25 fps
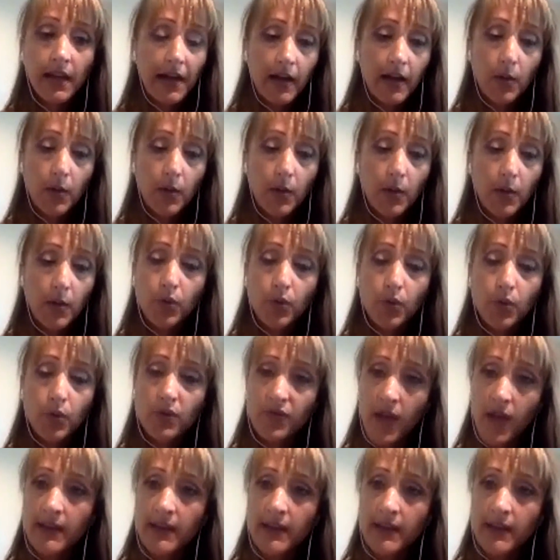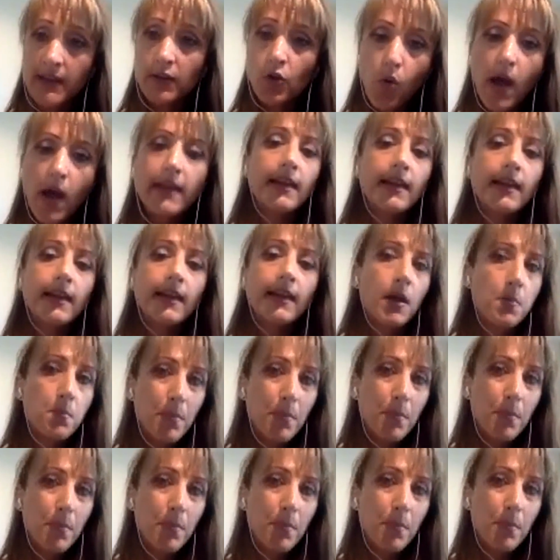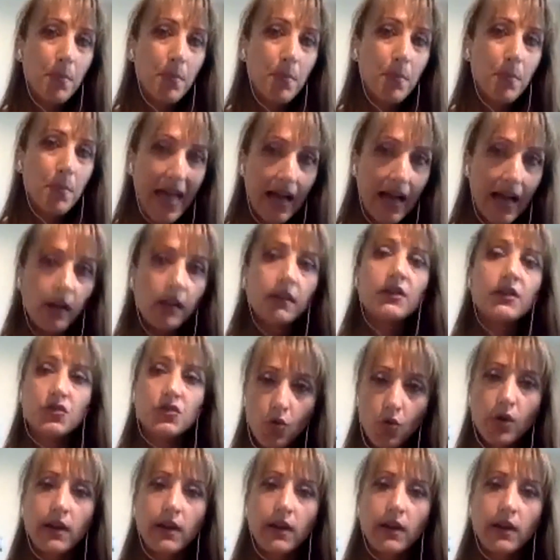provided quite a compelling story